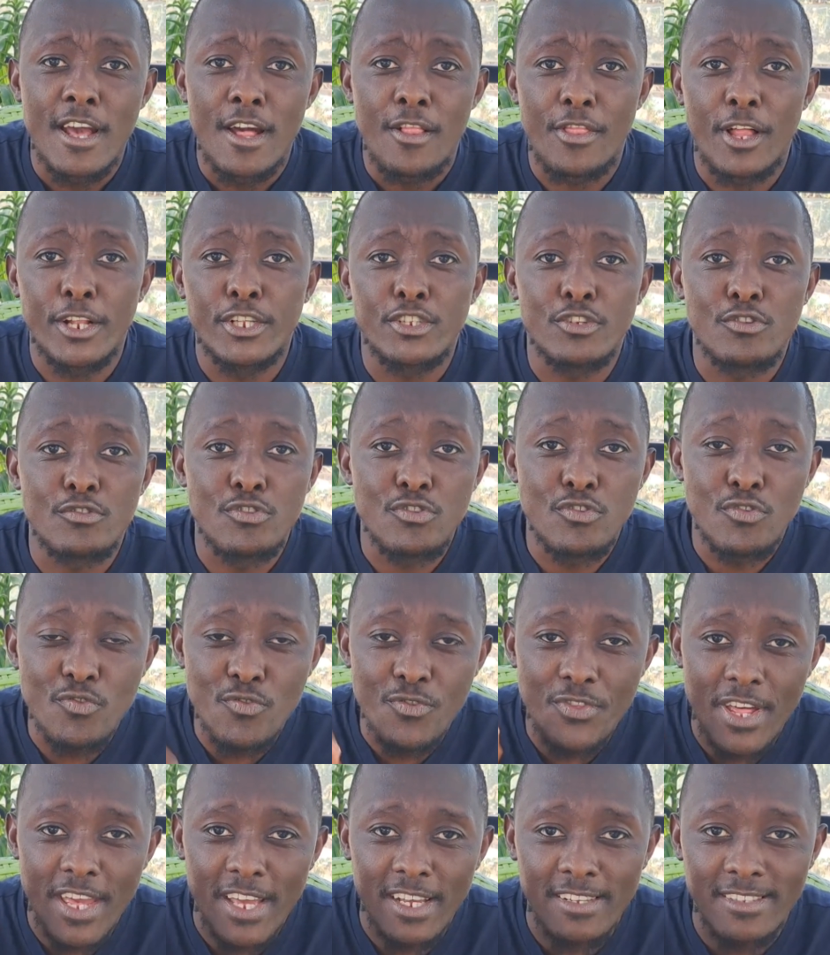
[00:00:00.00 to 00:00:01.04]
that you know
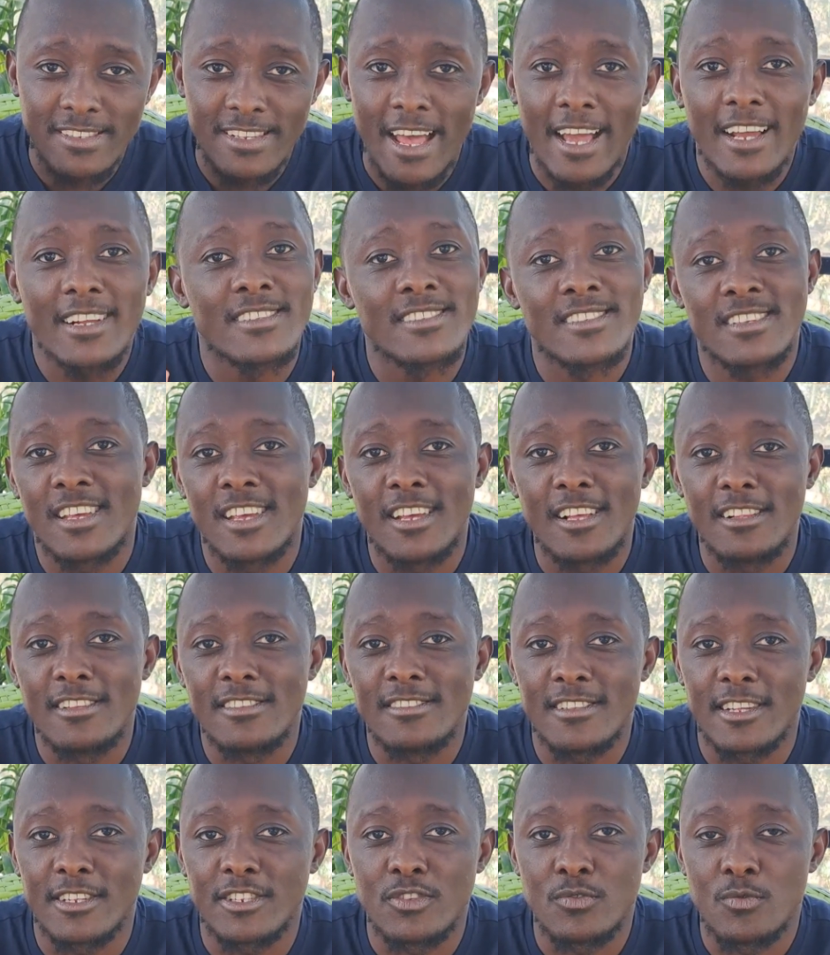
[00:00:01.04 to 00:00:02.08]
the exact
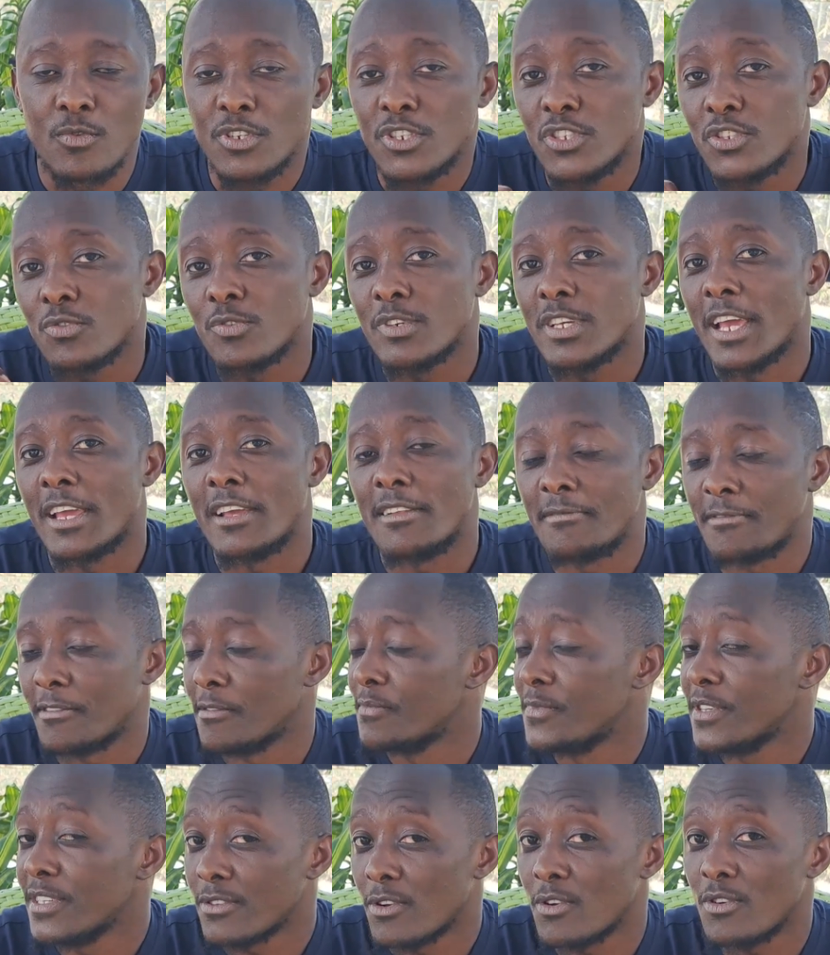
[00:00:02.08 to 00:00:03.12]
skills that you want to gain
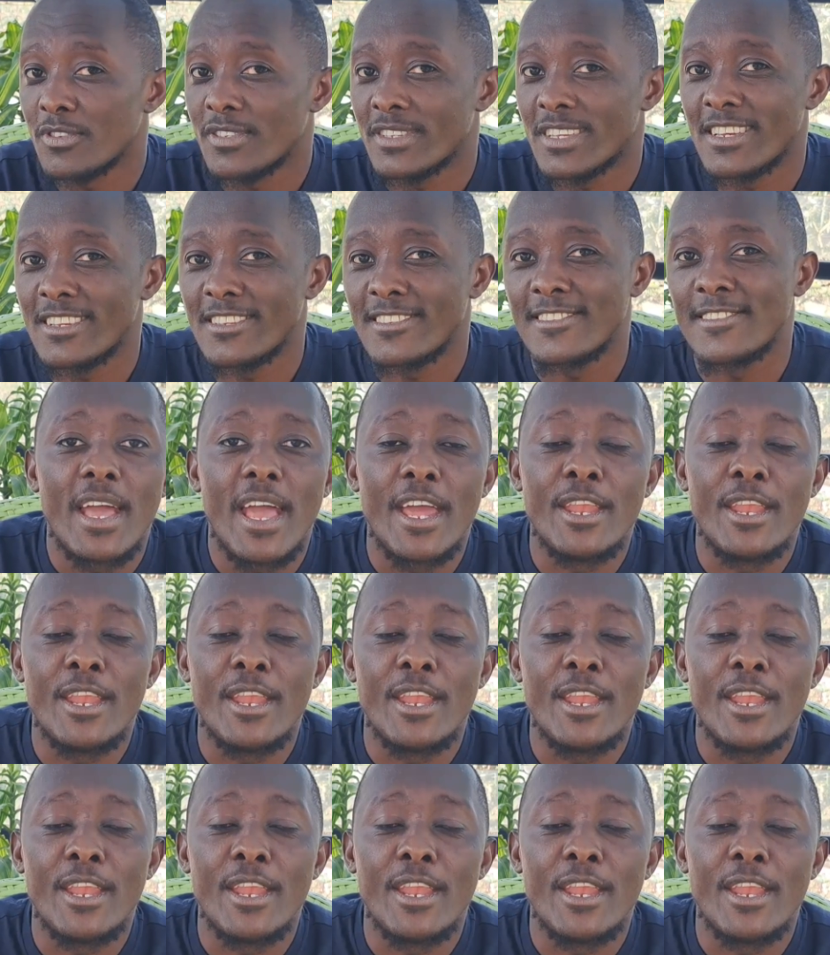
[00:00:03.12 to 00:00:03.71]
from these courses